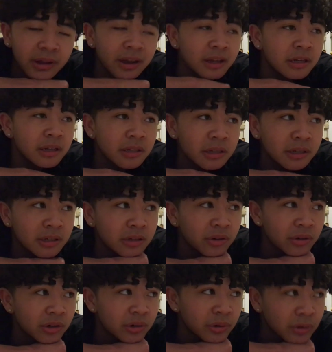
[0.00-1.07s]
editing
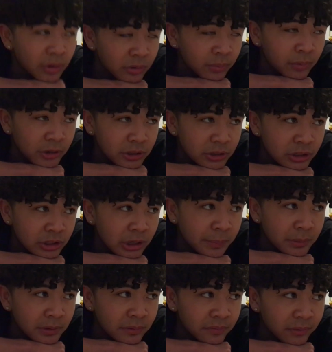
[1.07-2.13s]
or doing homework and
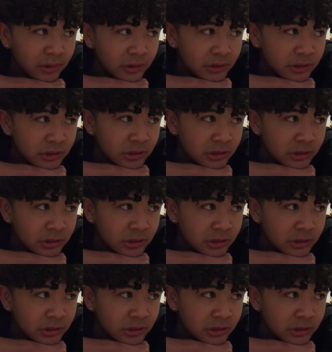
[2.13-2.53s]
dropping a vid